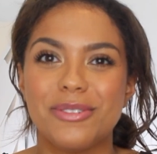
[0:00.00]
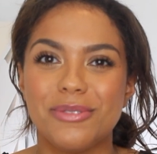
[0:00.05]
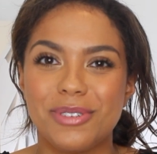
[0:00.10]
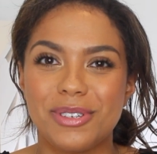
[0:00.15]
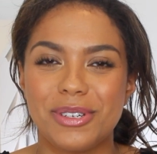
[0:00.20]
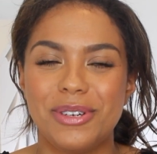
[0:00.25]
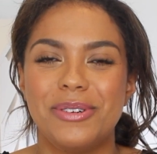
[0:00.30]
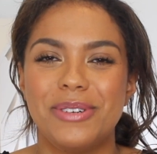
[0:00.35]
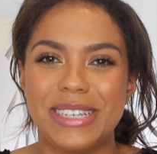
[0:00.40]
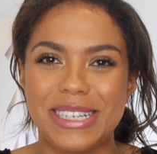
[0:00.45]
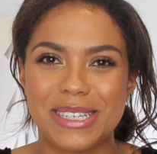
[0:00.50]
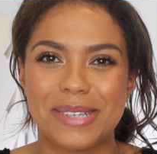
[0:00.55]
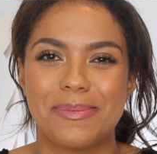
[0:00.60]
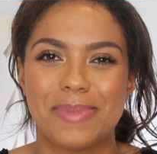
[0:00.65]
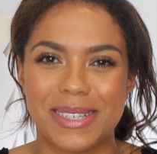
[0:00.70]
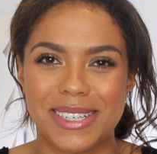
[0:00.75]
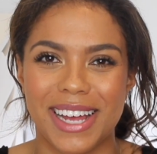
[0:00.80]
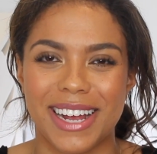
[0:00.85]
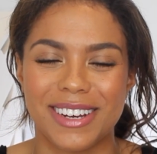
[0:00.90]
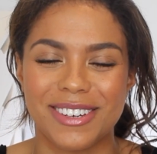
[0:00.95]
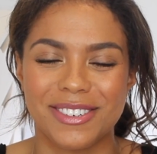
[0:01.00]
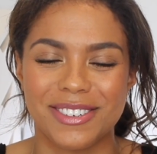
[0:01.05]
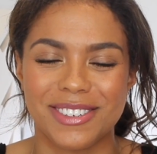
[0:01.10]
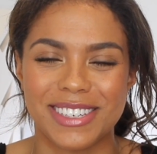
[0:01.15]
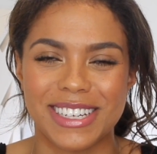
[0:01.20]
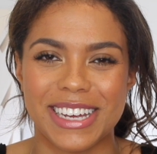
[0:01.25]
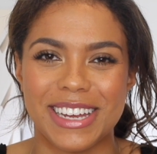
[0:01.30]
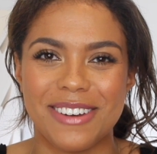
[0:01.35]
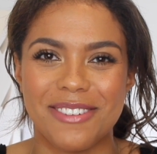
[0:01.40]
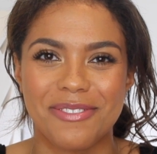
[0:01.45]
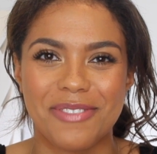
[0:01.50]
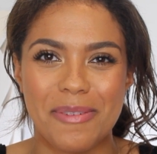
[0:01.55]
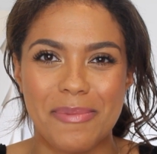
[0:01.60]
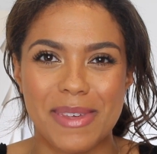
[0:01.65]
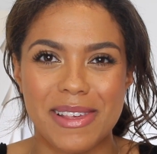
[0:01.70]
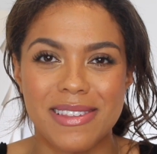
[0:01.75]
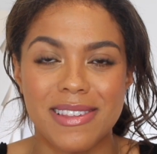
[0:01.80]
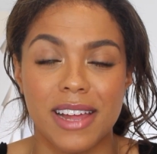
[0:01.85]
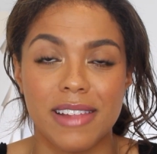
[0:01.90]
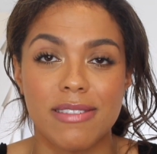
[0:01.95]
You do need to protect your skin from
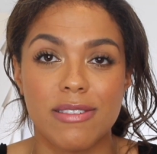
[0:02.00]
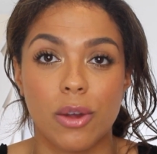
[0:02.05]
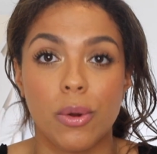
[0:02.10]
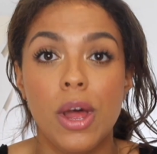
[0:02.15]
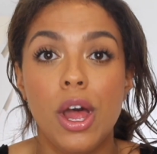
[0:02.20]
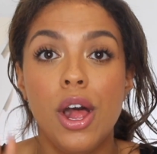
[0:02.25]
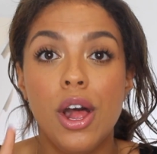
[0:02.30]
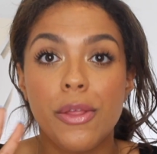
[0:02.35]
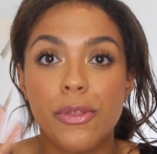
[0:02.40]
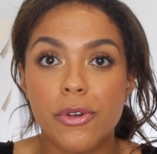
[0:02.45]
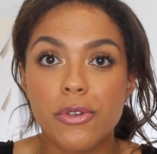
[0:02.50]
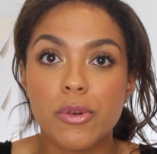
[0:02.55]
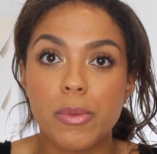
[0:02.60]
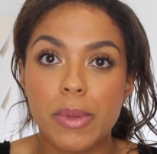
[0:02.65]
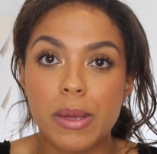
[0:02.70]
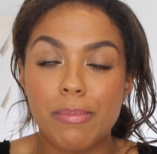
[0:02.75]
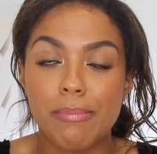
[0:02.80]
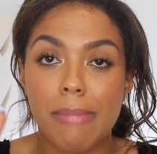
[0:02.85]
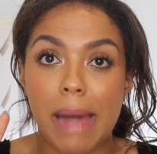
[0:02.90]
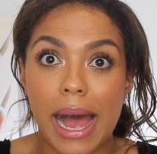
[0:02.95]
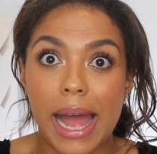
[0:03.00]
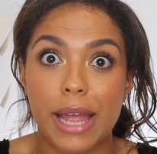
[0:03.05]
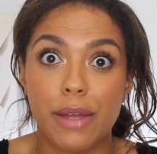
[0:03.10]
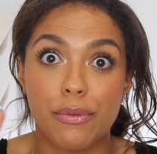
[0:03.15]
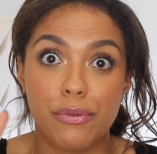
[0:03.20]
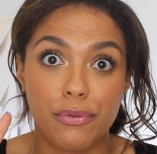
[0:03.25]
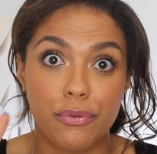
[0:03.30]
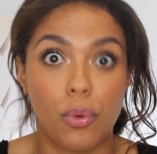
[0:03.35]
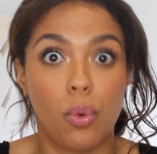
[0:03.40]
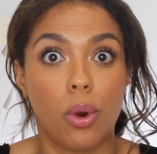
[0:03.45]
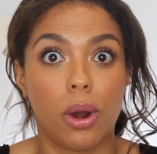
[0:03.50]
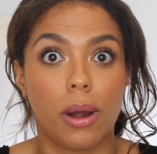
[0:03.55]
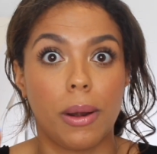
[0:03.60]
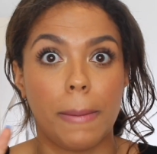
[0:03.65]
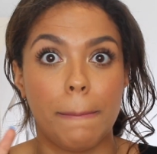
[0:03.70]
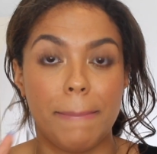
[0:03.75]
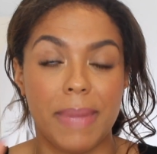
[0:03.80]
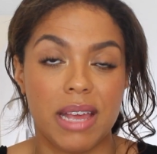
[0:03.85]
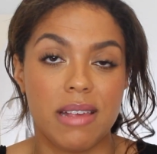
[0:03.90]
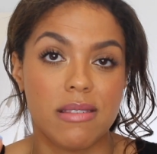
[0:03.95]
the sun. So those would be my
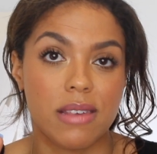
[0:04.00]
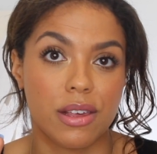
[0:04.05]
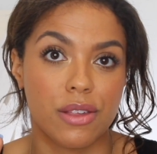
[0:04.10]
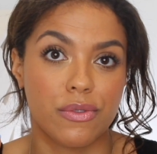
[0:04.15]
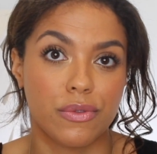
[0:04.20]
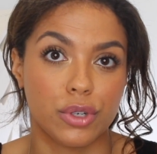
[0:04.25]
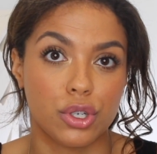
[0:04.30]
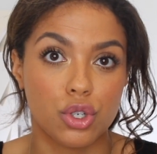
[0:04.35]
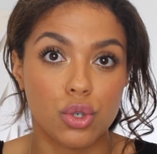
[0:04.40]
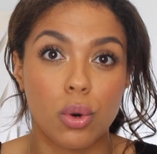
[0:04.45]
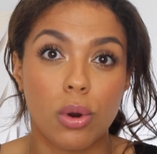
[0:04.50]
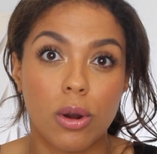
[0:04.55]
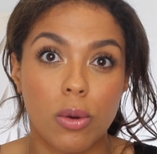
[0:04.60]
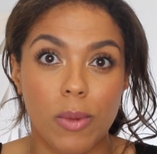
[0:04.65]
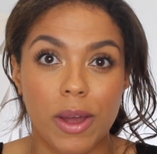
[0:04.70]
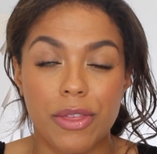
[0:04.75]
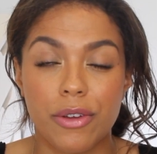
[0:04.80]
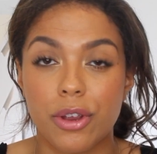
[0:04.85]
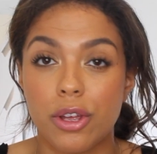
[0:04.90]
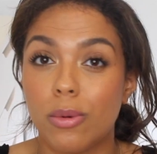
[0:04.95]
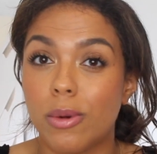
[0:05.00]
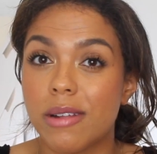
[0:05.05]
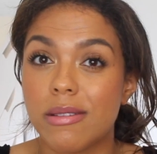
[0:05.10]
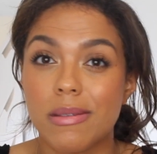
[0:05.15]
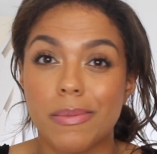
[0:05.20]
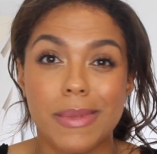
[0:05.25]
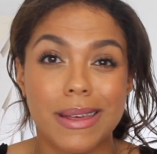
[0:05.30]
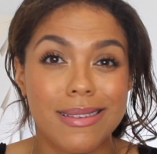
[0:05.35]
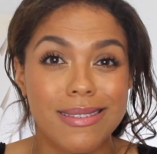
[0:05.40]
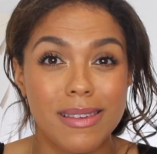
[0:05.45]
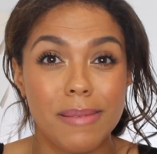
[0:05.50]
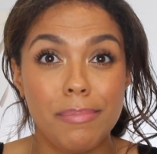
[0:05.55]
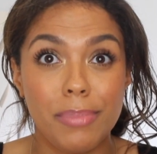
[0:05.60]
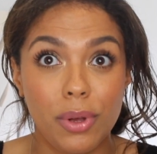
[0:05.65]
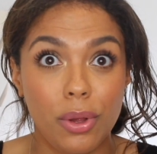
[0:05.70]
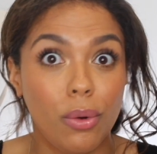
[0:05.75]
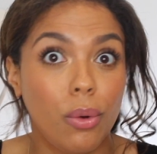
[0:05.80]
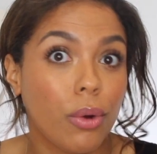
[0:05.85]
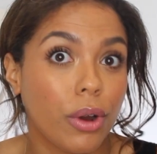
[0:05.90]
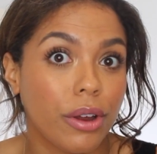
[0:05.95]
four basics for sure, whether you want something
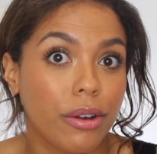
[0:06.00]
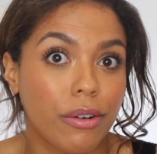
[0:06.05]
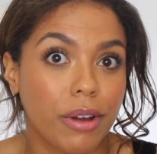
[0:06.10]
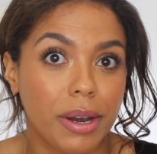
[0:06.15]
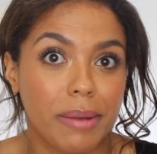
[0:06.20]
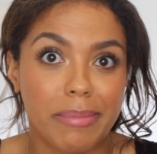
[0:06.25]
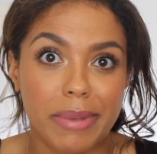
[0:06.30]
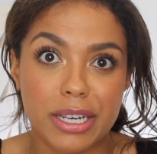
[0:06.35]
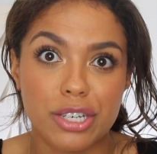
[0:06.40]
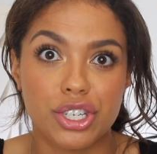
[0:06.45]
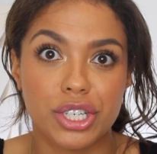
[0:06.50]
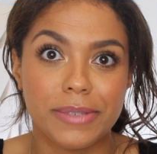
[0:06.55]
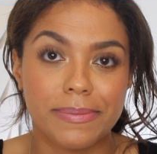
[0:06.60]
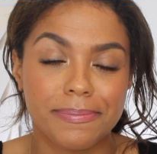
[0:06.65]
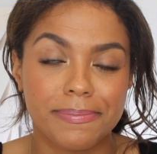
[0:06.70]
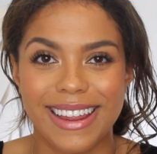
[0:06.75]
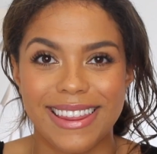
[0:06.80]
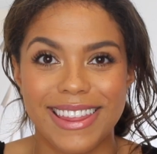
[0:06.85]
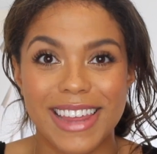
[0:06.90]
simple or you're on a budget.